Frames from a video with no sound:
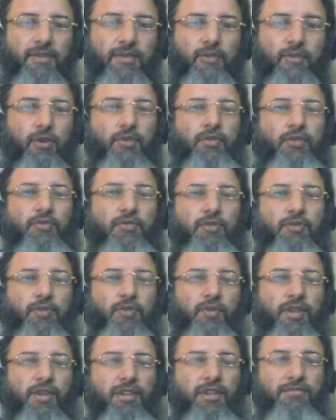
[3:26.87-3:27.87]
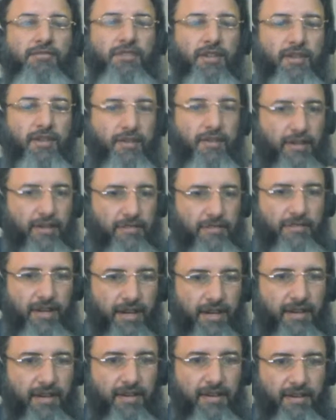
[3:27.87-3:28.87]
Those of you who lived in
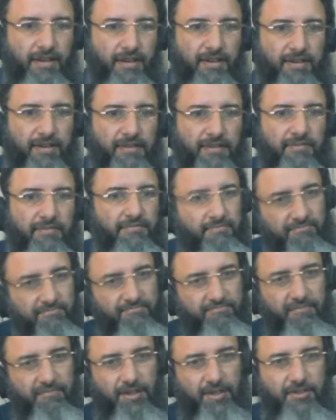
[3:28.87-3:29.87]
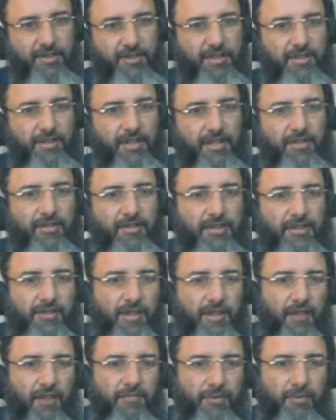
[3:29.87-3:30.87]
Arabia, that's another
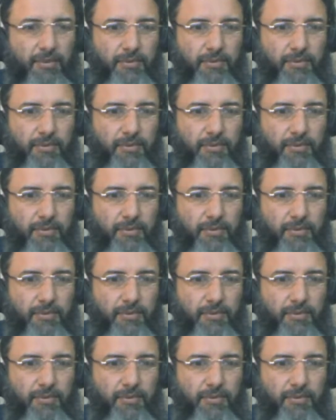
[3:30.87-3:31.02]
example.